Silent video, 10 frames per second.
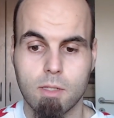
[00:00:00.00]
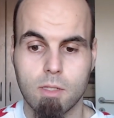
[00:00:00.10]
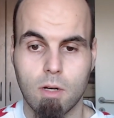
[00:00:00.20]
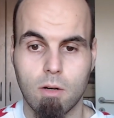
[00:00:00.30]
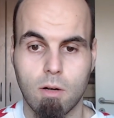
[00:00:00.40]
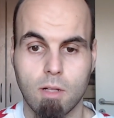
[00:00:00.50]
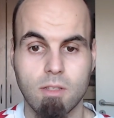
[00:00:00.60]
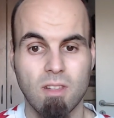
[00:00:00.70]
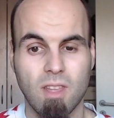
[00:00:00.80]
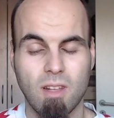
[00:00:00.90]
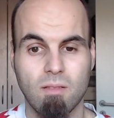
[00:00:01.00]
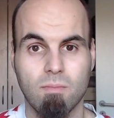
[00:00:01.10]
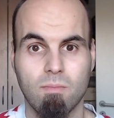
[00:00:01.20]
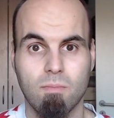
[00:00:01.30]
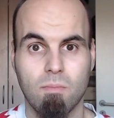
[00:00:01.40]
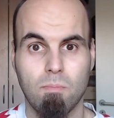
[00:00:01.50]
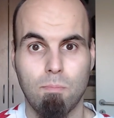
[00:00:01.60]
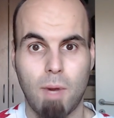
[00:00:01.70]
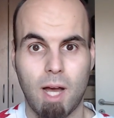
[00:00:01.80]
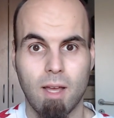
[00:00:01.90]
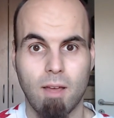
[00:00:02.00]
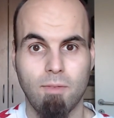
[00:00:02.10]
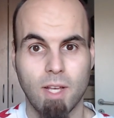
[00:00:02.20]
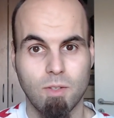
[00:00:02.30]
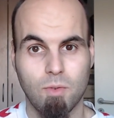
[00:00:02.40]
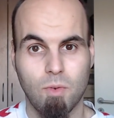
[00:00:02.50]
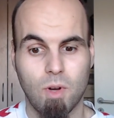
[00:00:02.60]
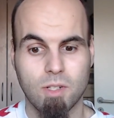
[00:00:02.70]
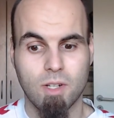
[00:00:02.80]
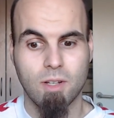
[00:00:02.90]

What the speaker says: So until then, bye, and thank you for watching.